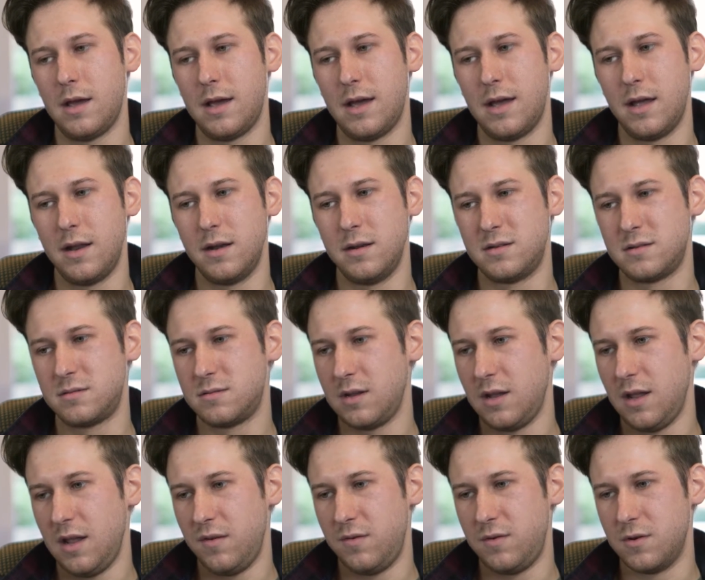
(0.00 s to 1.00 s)
And
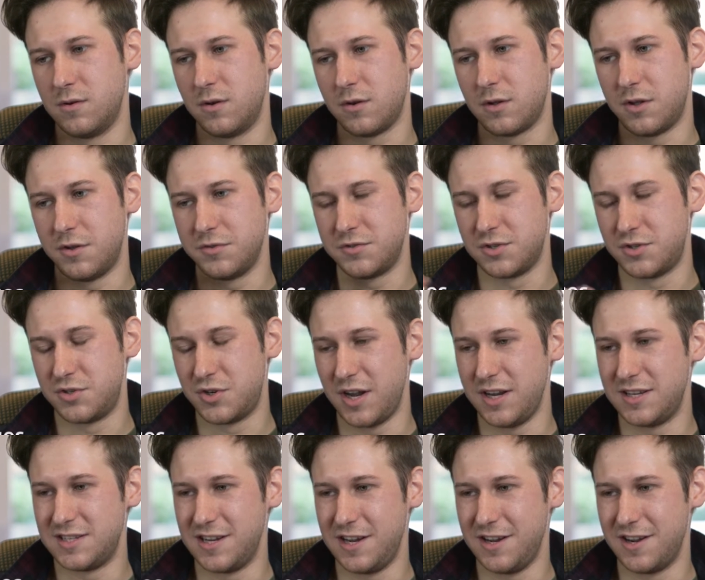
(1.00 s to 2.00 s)
if you're not
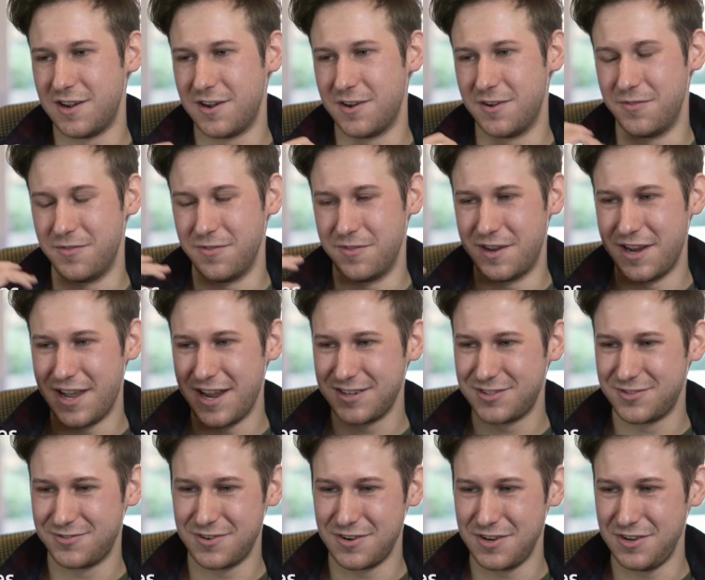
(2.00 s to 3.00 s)
concentrating on the
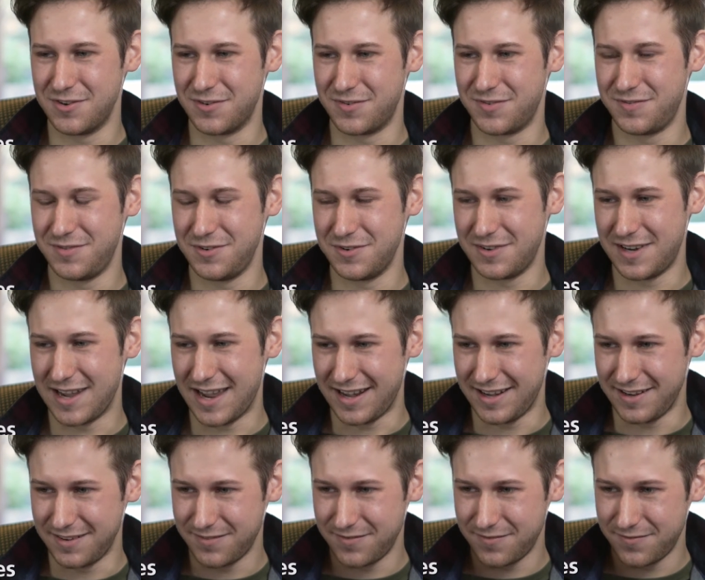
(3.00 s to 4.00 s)
lecturer, you're
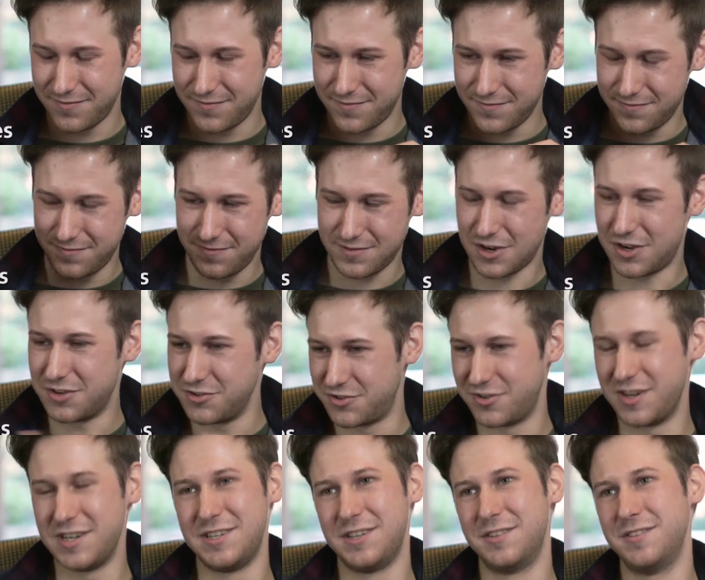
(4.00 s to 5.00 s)
getting
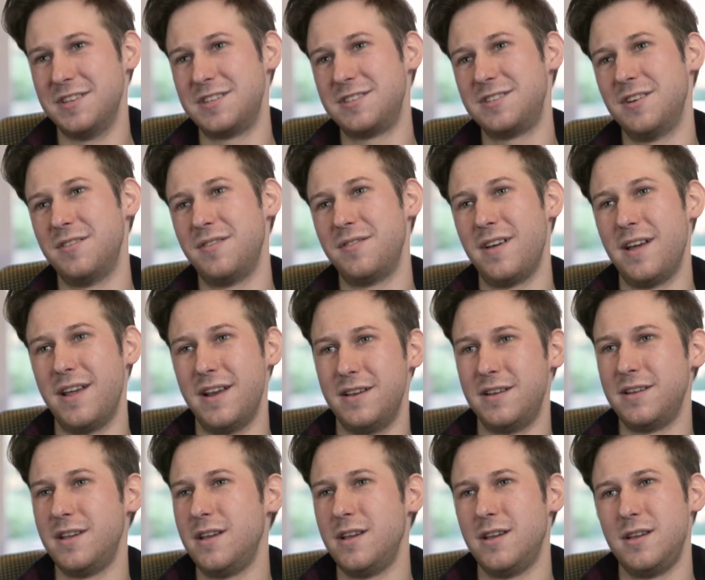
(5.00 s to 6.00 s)
concentrating on this stuff,
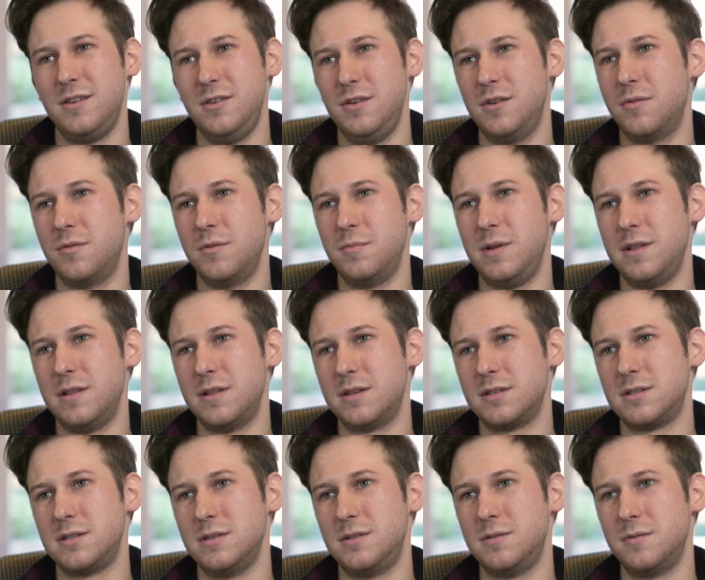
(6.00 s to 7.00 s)
and you don't want to be in that
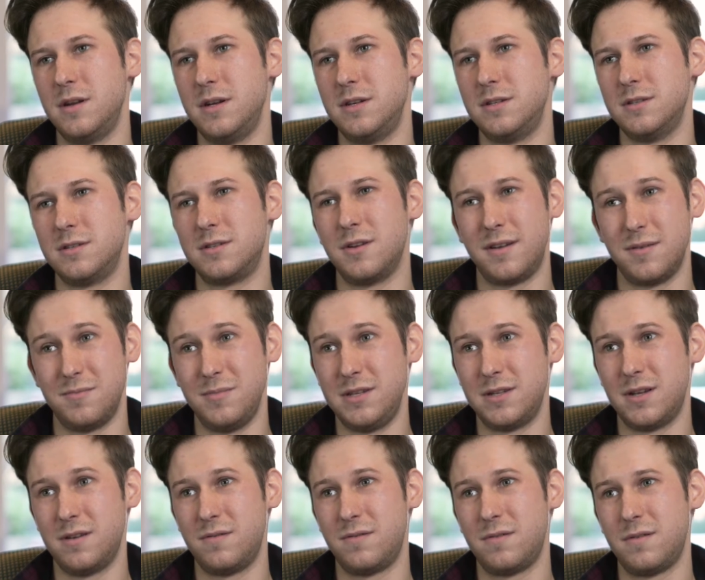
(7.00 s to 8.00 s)
situation, so it can be
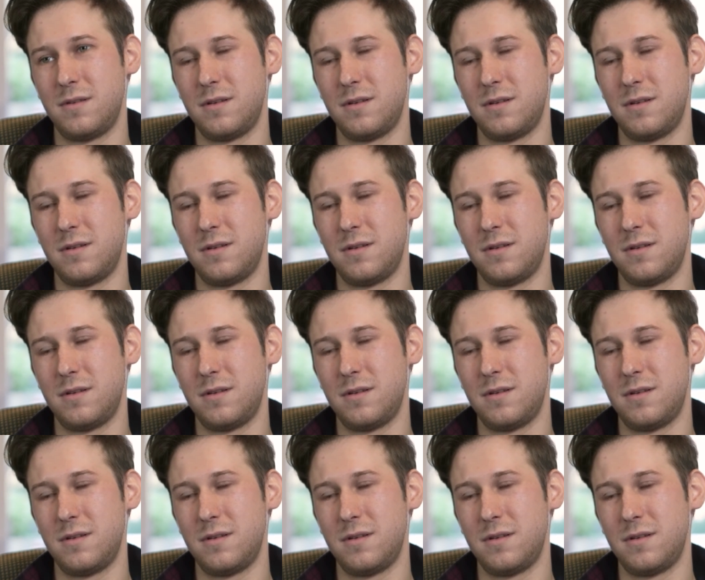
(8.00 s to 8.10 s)
tough.